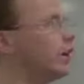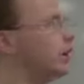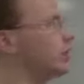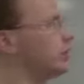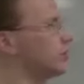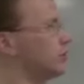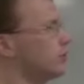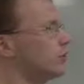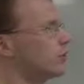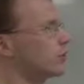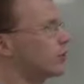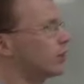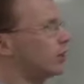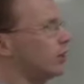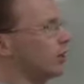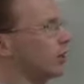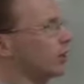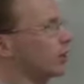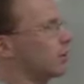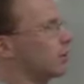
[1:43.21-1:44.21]
is you're just
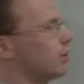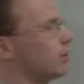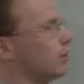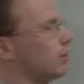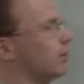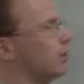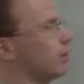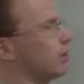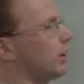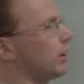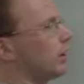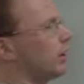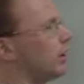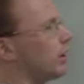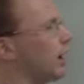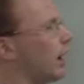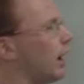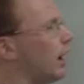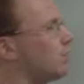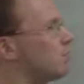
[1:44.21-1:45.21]
going to completely
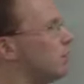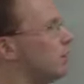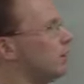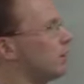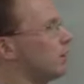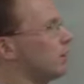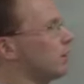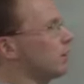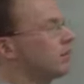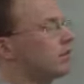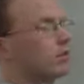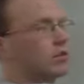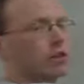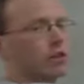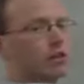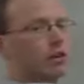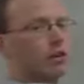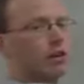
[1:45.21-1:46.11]
copy this